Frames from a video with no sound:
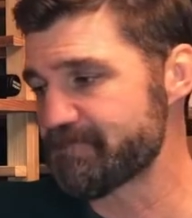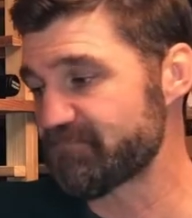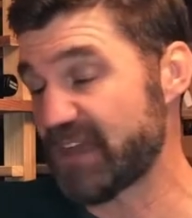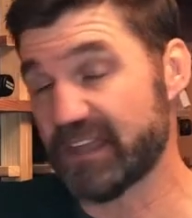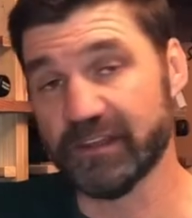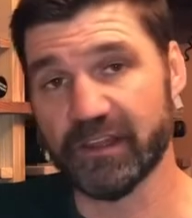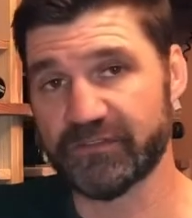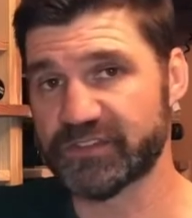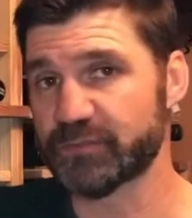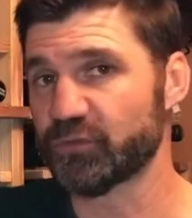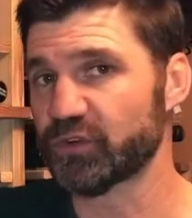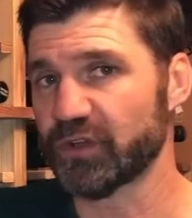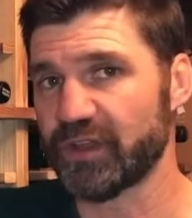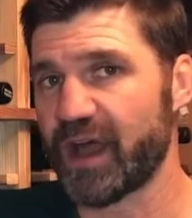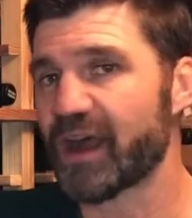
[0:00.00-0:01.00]
I'd love some
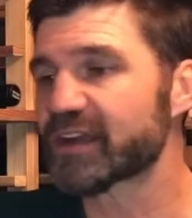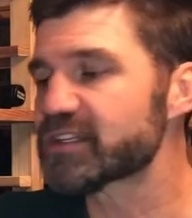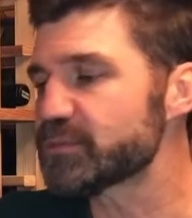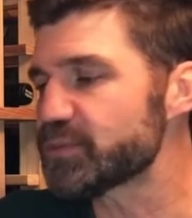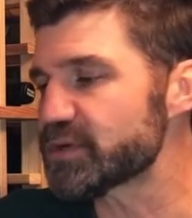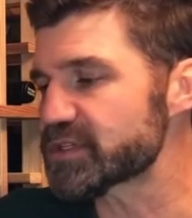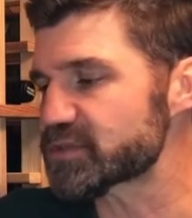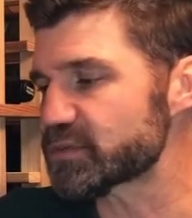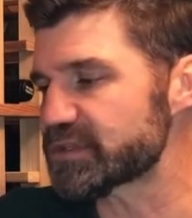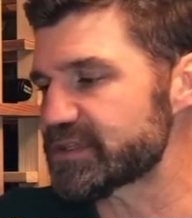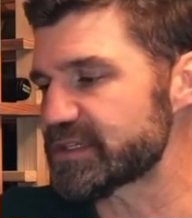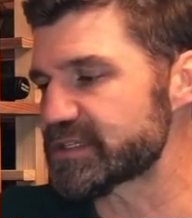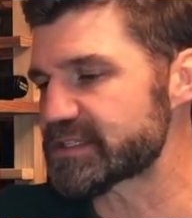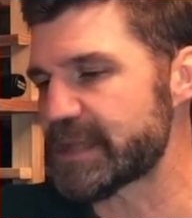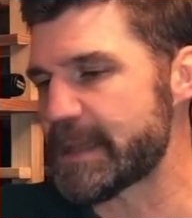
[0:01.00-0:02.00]
grilled octopus with
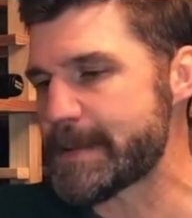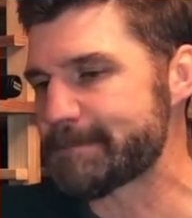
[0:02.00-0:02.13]
this.